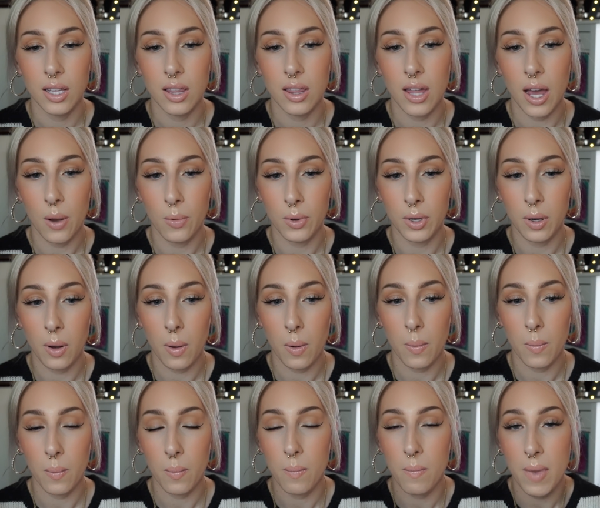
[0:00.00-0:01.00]
that would
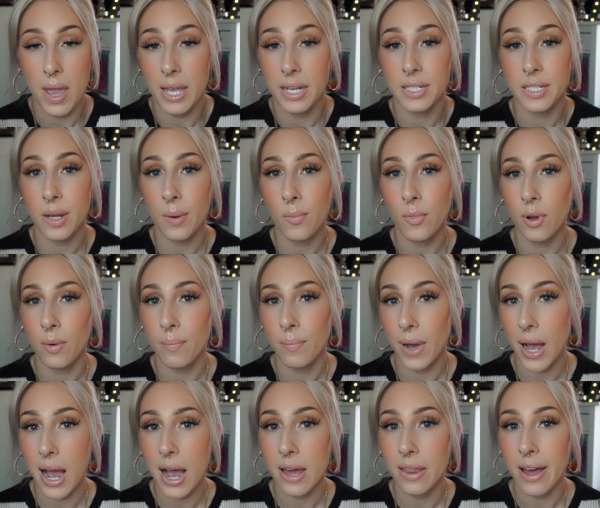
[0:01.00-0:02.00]
make someone
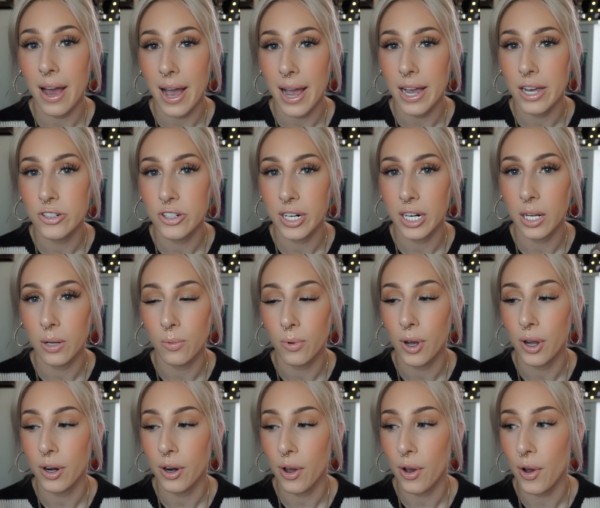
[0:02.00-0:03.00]
buy the hydrating
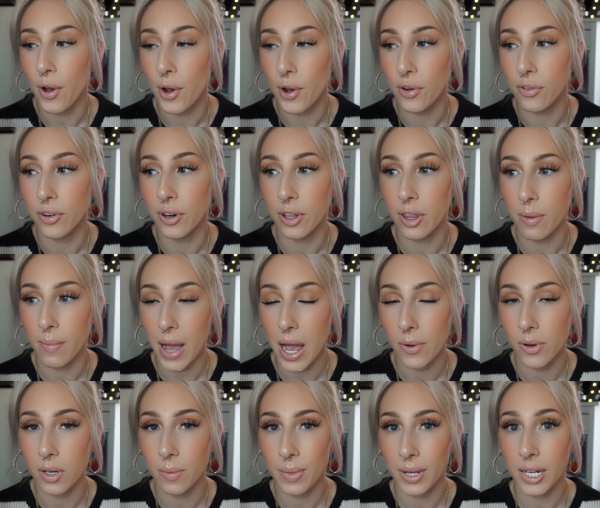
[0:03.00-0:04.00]
one over the
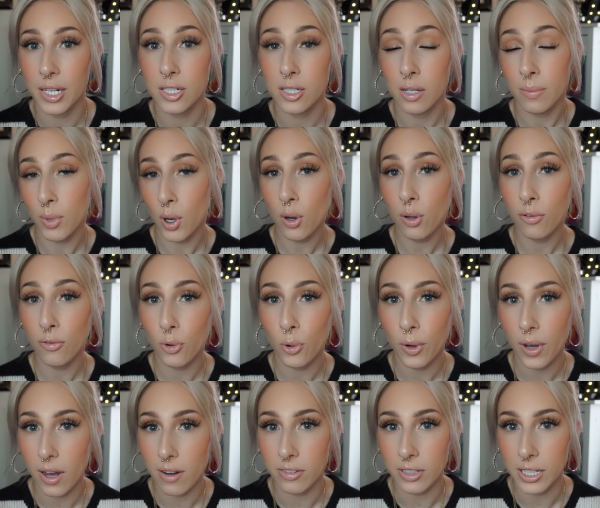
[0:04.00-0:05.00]
matte one, because they're both
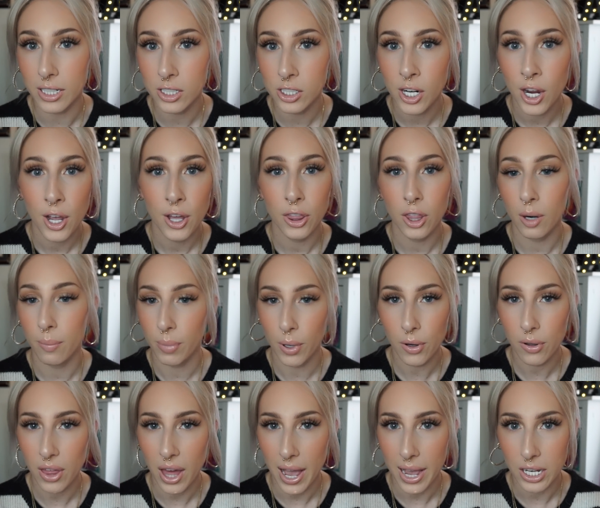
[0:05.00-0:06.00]
full coverage, they're
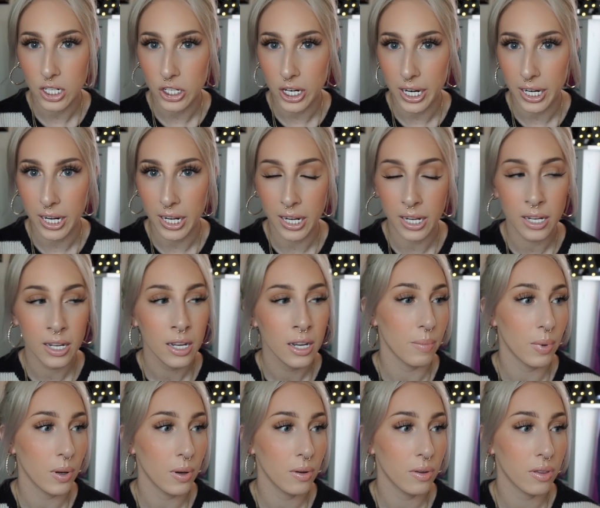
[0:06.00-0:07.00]
both hydrating,
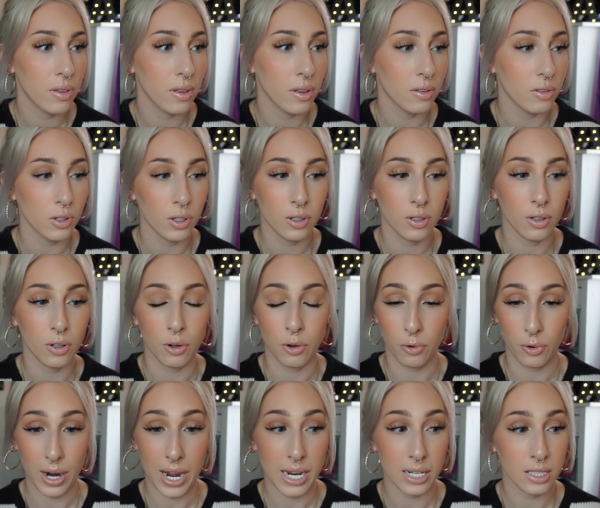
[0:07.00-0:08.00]
they both look
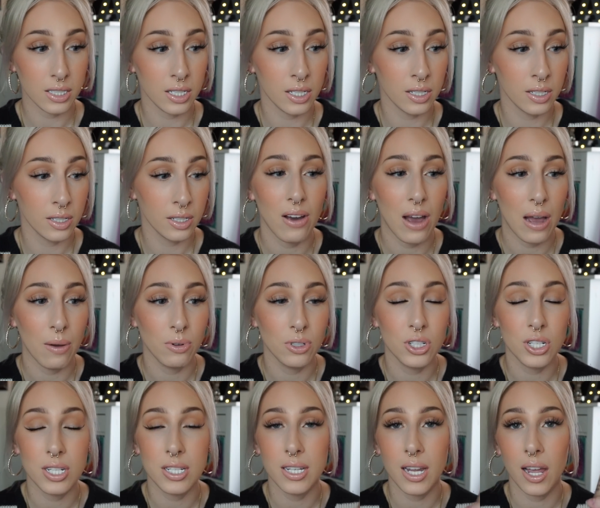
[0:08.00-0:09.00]
great. I
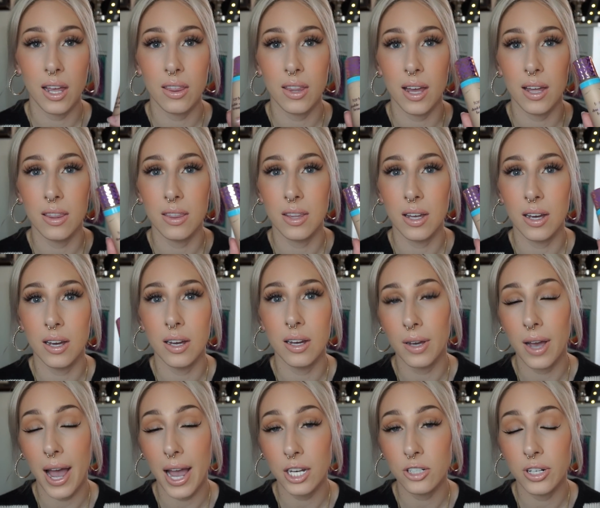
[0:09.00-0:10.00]
would just say that
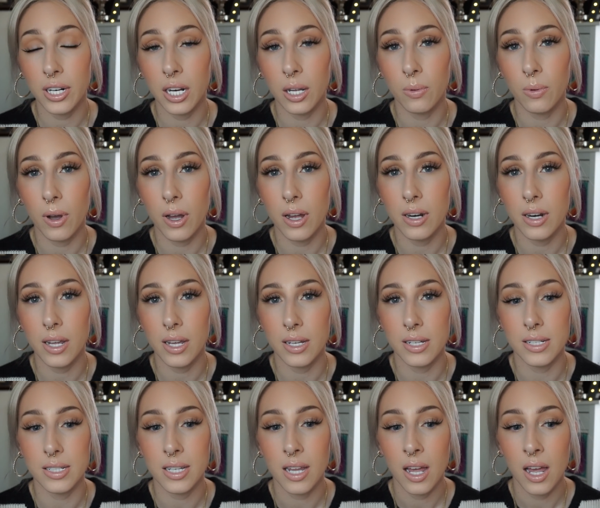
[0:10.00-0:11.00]
the hydrating one
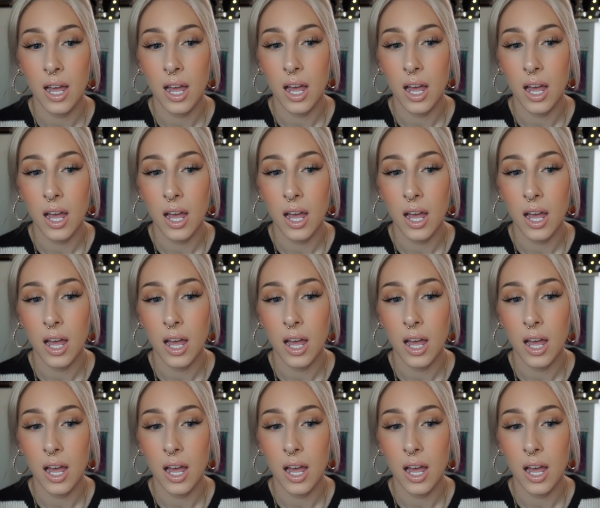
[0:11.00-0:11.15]
is